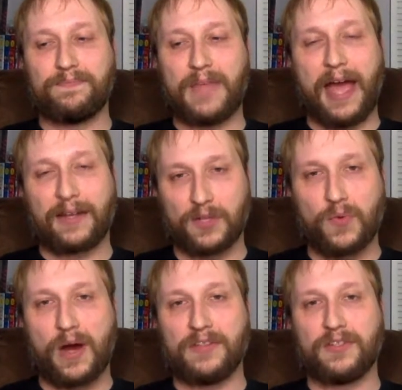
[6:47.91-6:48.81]
acting
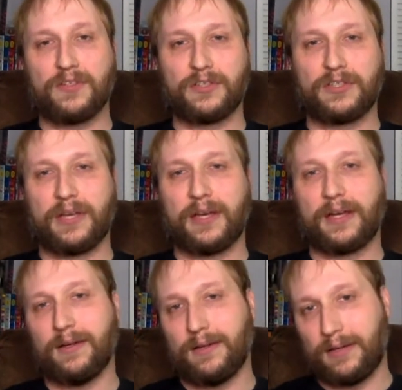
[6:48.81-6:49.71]
wise, and you're just like,
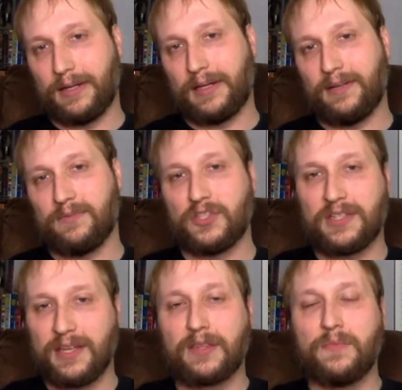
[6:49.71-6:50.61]
all right, just
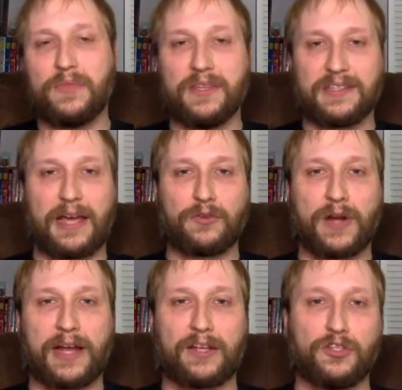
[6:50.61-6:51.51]
like the the
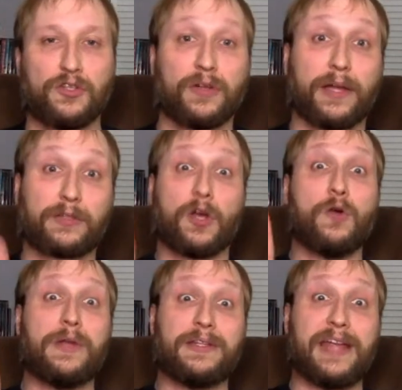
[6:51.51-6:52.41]
soundtrack issue, you're like,
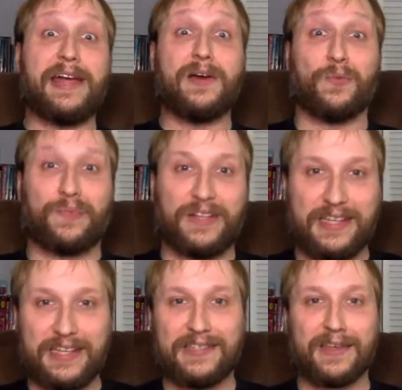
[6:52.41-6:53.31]
tone it down,
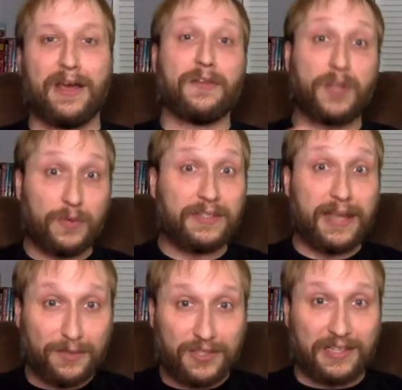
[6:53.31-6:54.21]
please, tone it
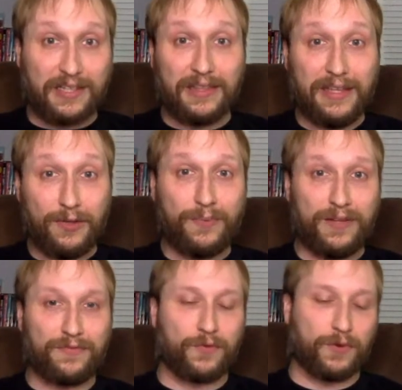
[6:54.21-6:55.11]
down just a little
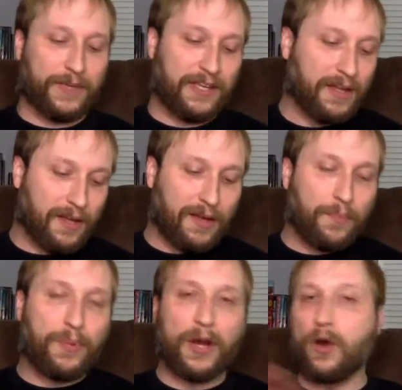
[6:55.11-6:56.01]
bit for me.
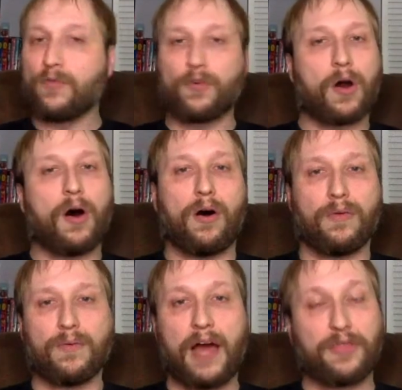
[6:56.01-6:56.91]
But
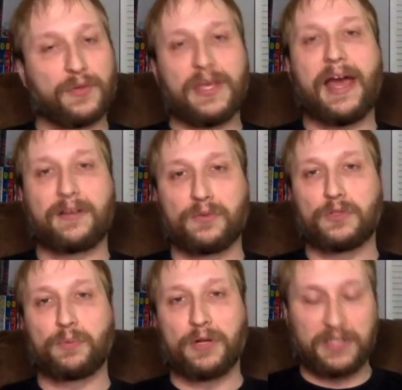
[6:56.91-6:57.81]
overall, I thought the acting
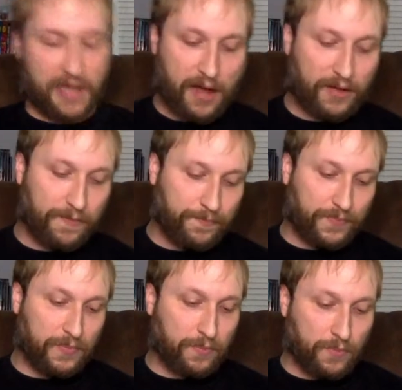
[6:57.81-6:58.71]
was pretty solid
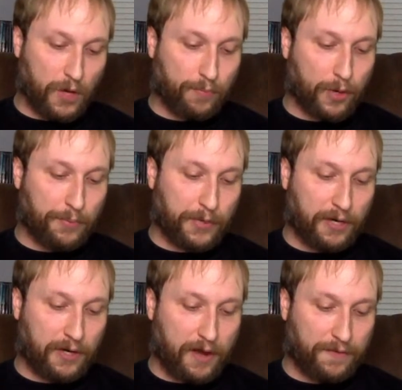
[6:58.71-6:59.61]

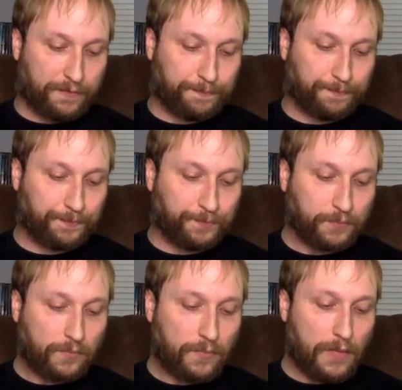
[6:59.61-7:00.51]
appropriate enough.
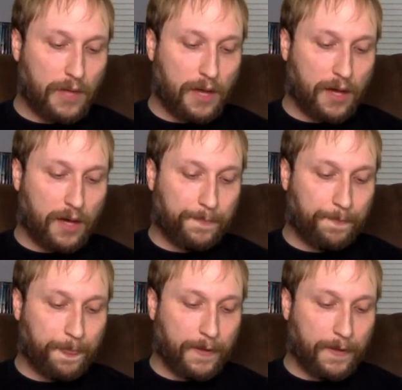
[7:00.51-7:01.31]
Um,